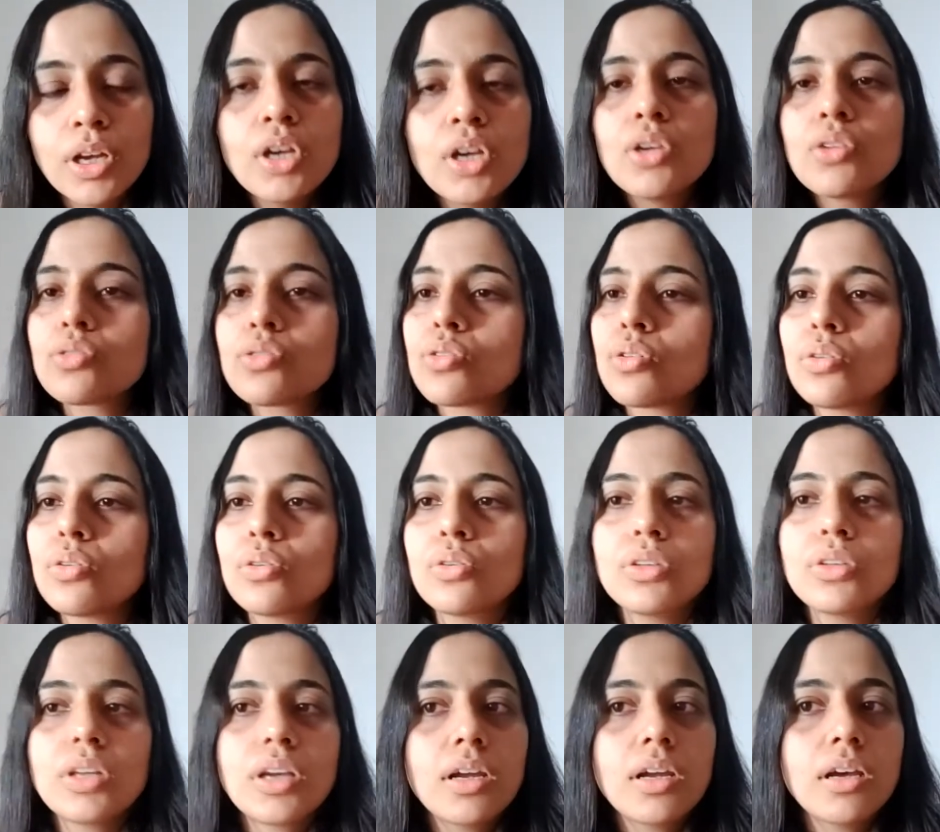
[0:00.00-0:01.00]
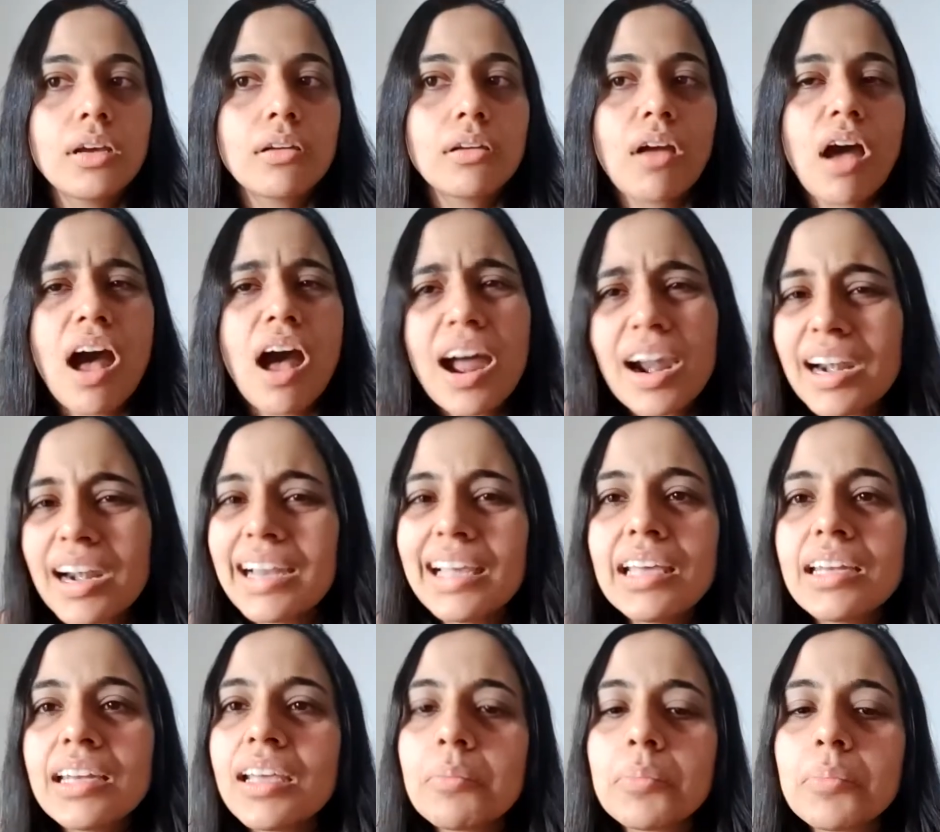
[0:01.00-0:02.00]
So there are hardly
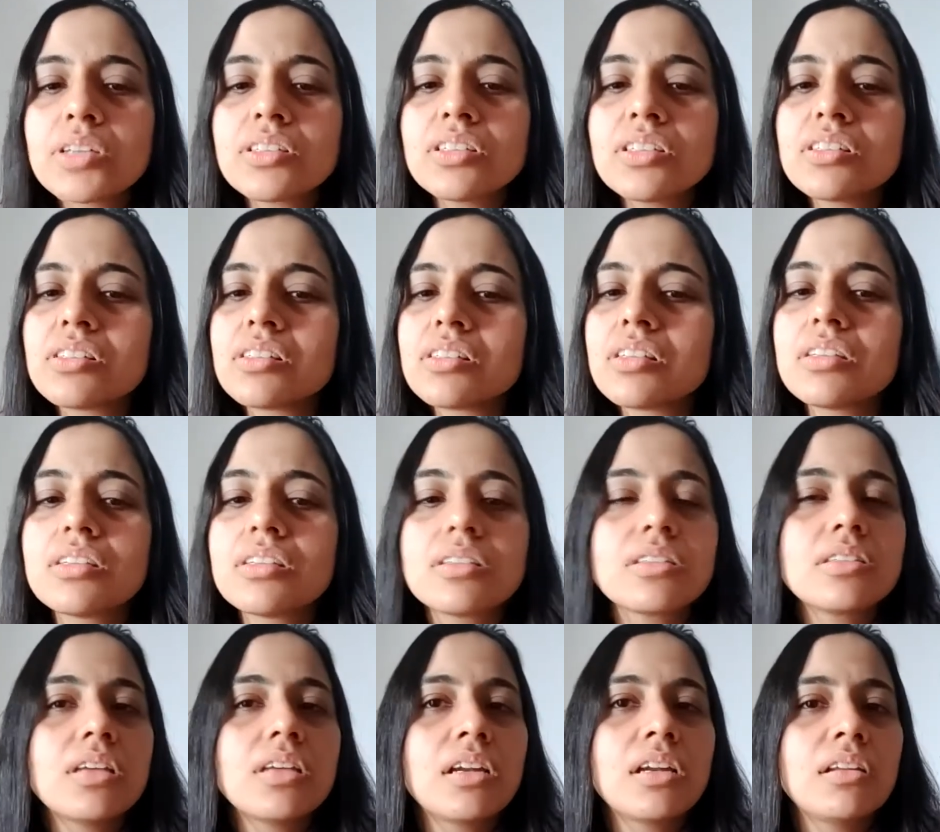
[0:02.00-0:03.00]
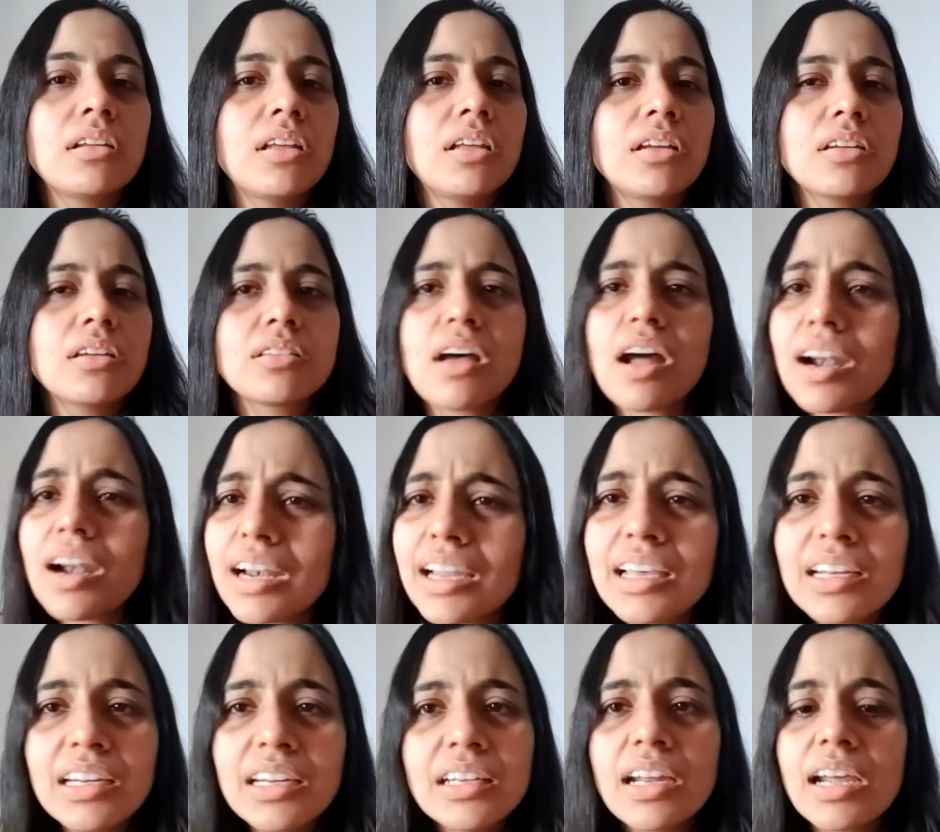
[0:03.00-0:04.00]
any emergencies and there is hardly
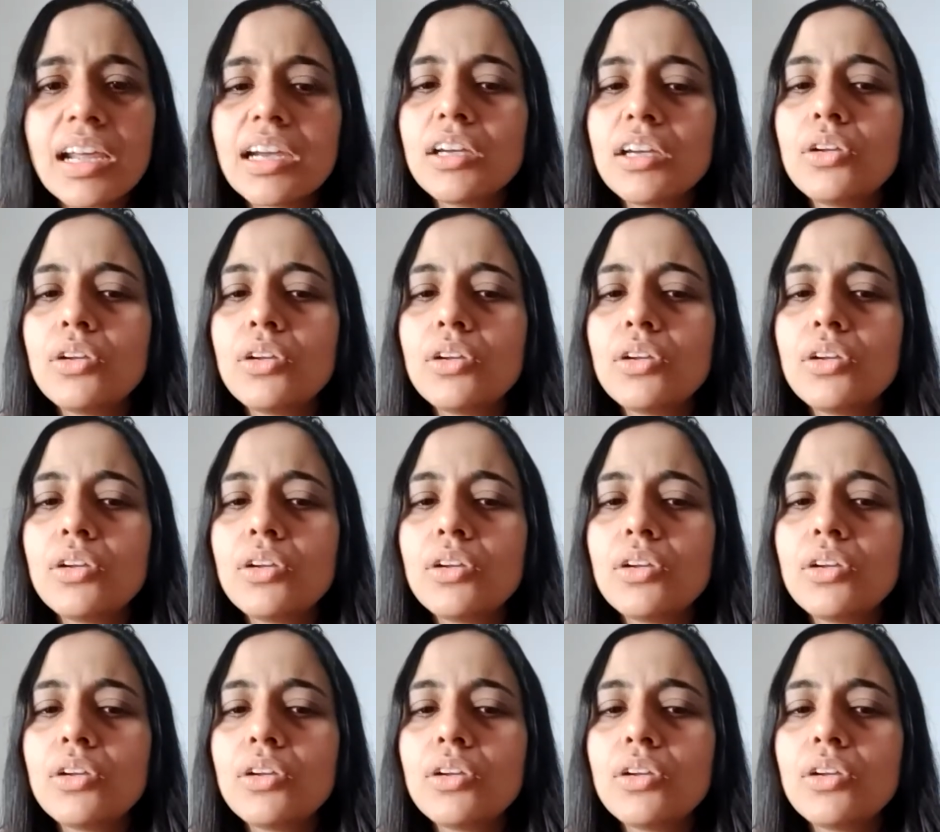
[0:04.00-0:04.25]
any night